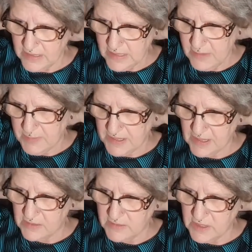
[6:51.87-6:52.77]
keep getting
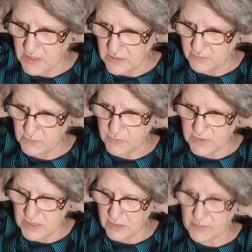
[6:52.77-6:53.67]
a ton of loose
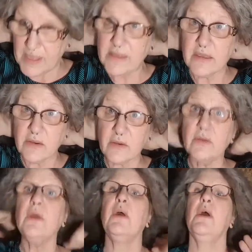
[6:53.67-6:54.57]
hair back here,
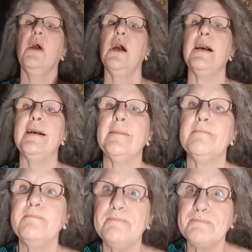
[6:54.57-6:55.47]

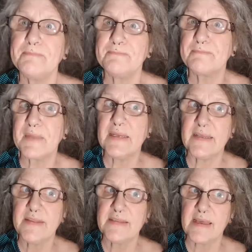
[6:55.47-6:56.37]
and I
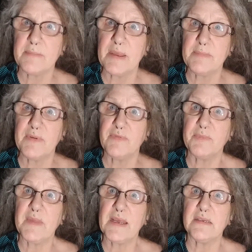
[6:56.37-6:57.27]
think that might be from
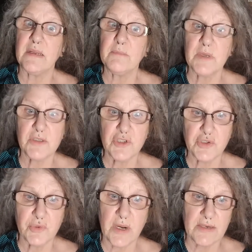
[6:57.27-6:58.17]
that, and I'm not
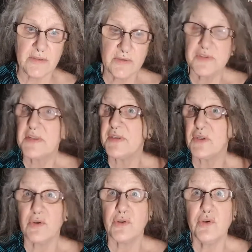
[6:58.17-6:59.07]
sure. There's nothing
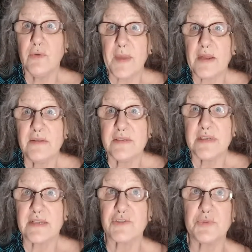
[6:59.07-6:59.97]
you can do about it. It's a
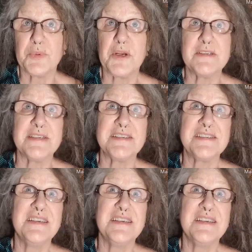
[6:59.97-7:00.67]
natural process,